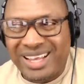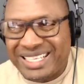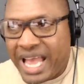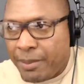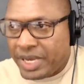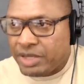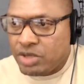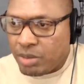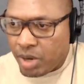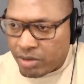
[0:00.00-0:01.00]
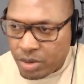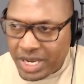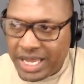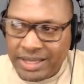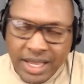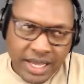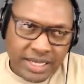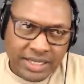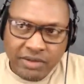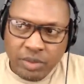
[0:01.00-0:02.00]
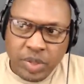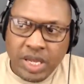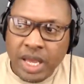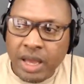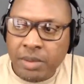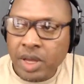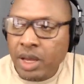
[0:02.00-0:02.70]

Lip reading: It's happening tomorrow night, 7 p.m.